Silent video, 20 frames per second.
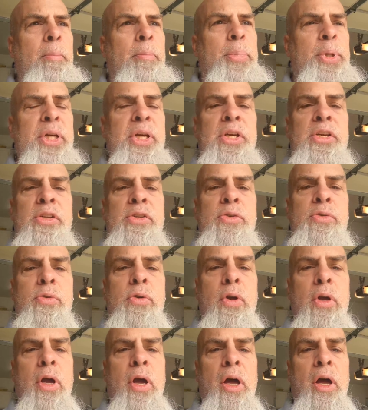please
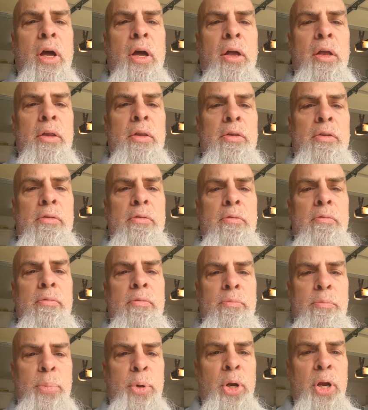
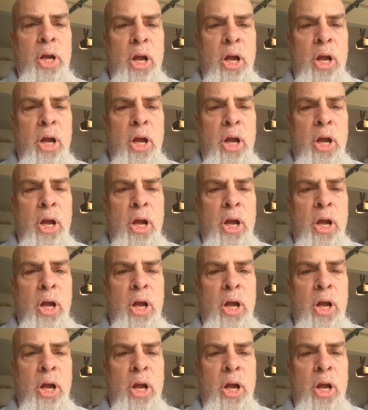put a